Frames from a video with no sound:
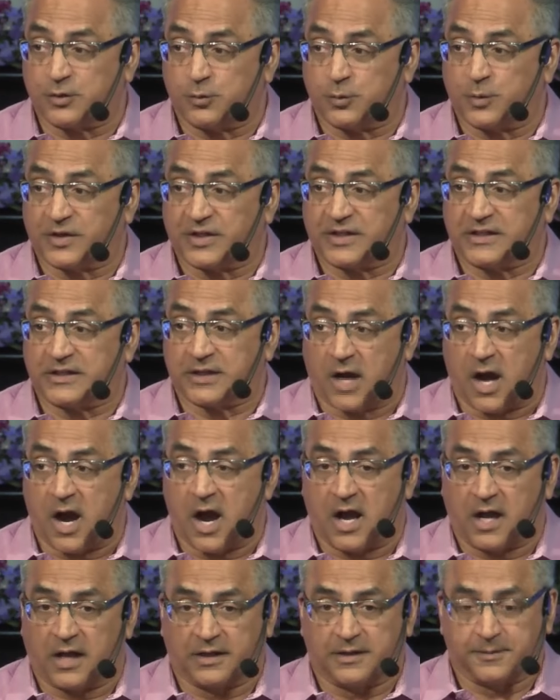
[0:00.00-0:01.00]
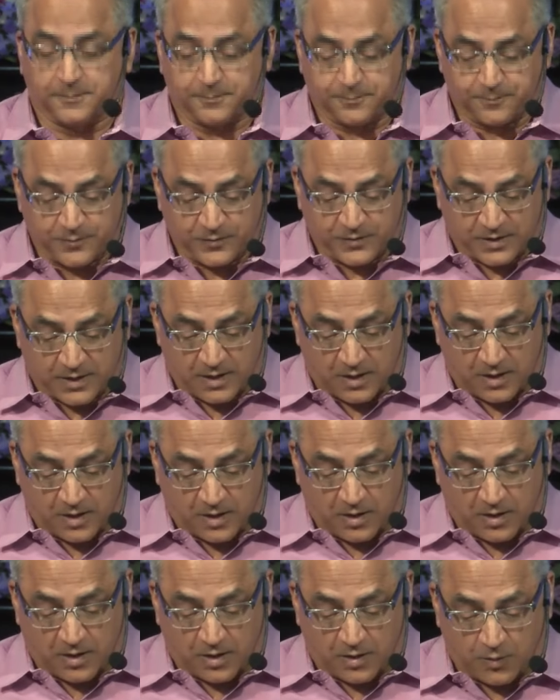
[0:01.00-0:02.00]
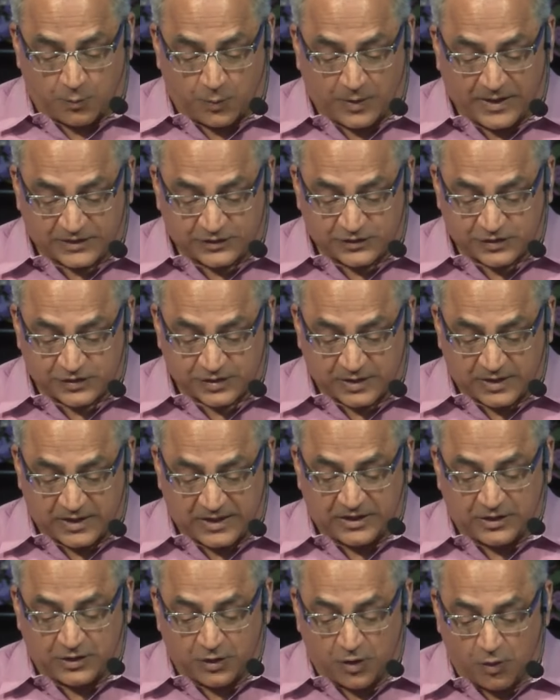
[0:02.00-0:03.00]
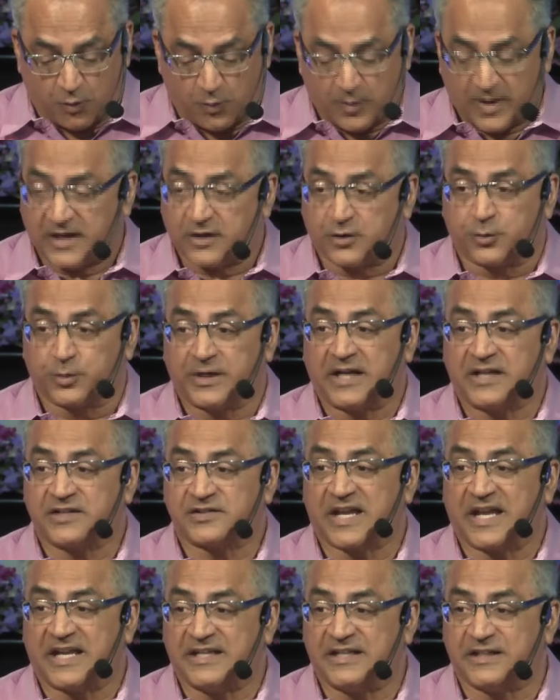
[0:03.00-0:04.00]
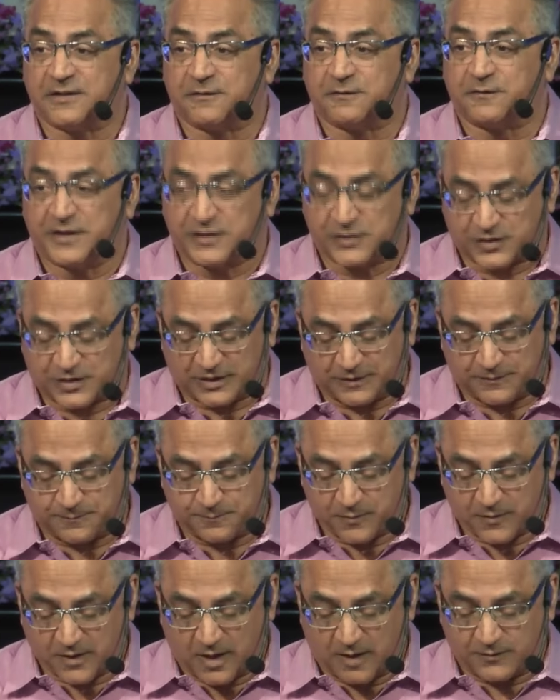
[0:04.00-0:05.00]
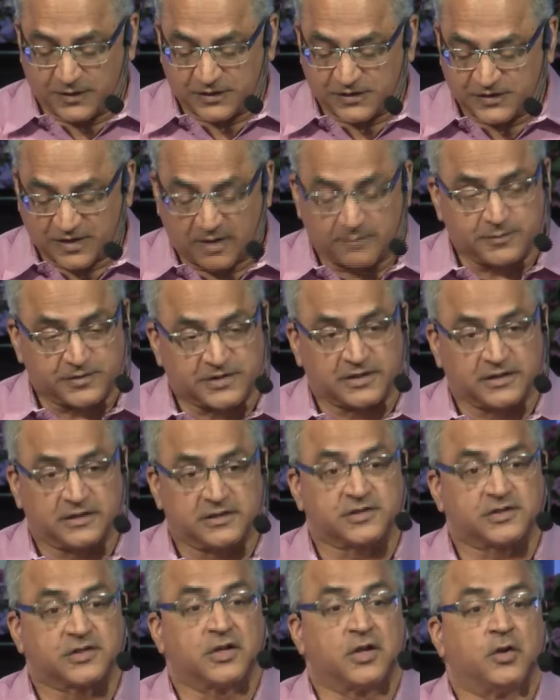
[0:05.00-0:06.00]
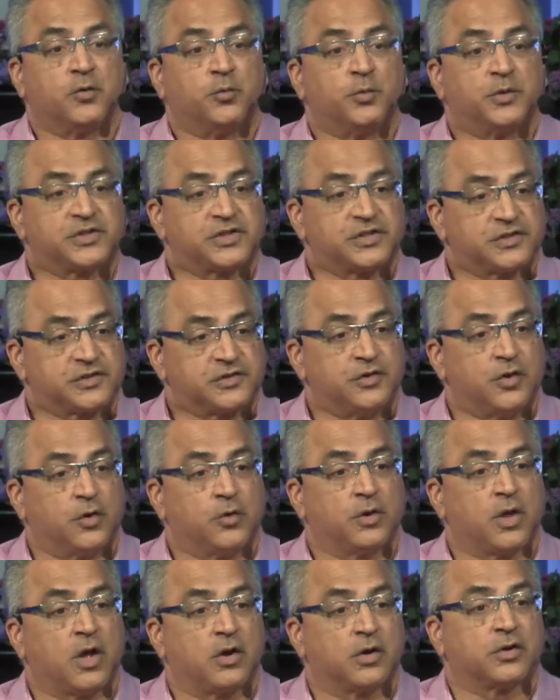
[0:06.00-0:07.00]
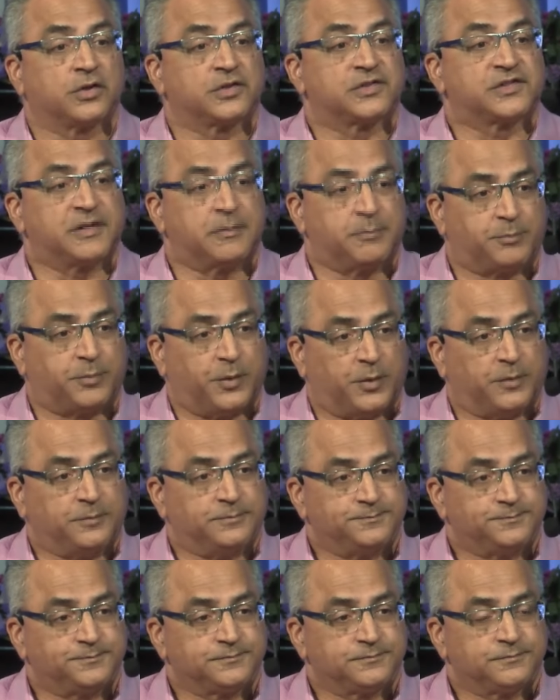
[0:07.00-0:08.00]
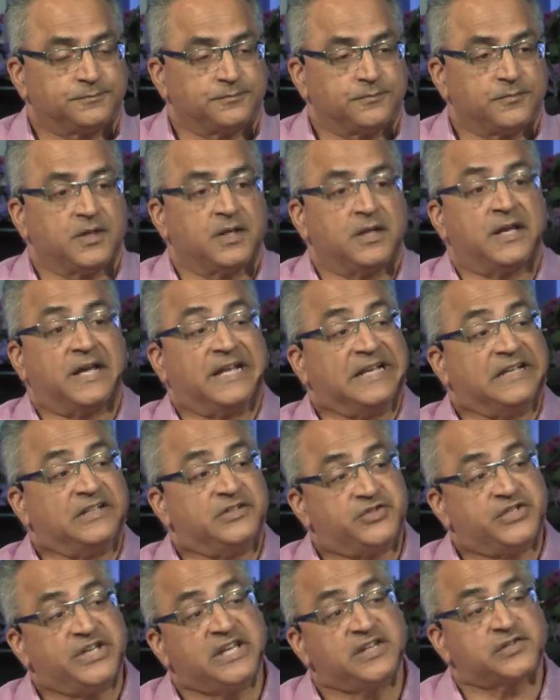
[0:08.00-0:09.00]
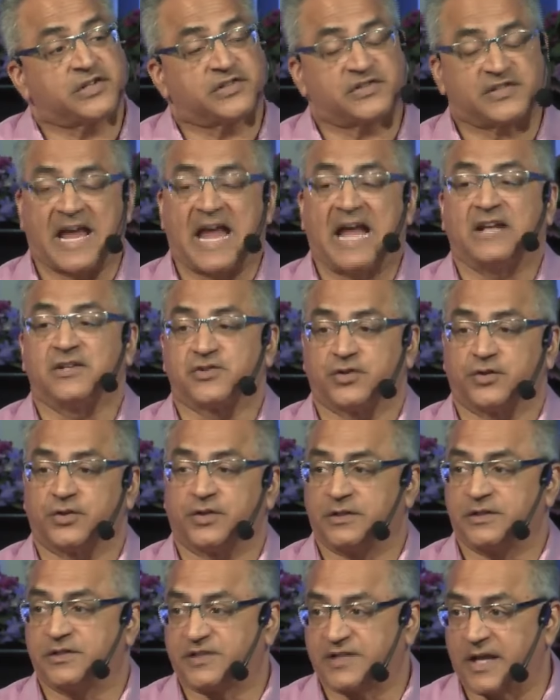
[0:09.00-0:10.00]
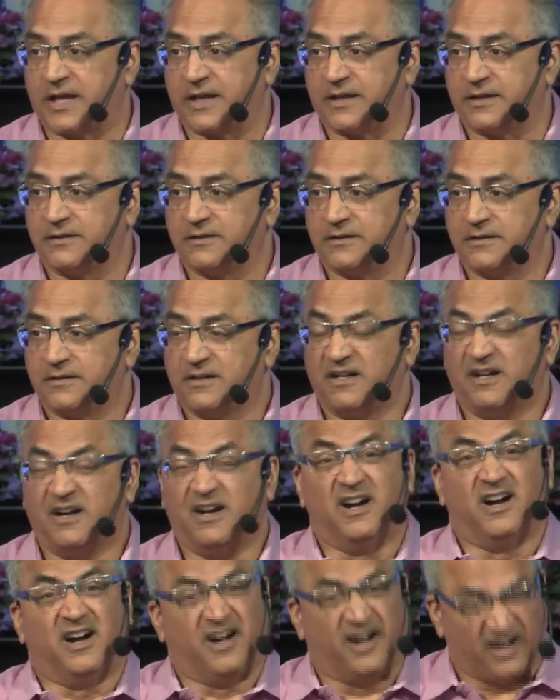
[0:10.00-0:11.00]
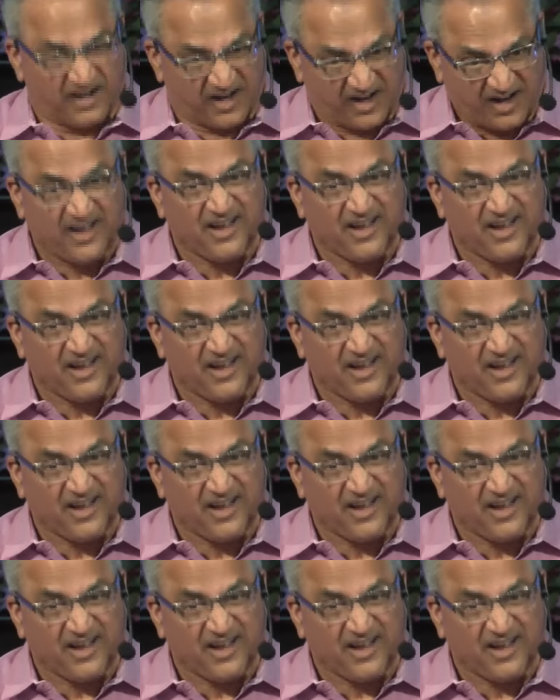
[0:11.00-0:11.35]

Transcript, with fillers: within God, which in no way creates any division of the substance which is no longer simple. And then Jesus answered and said, Huh?